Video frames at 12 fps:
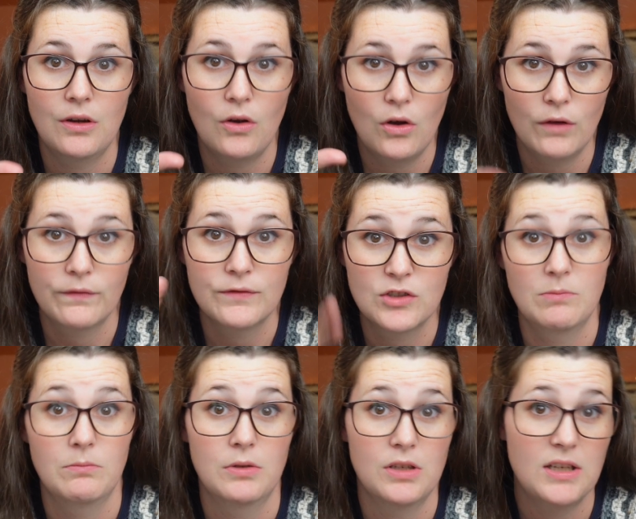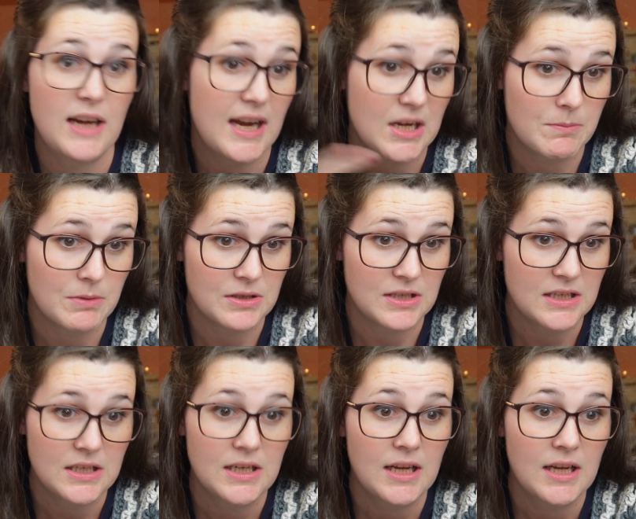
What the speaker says: of anybody,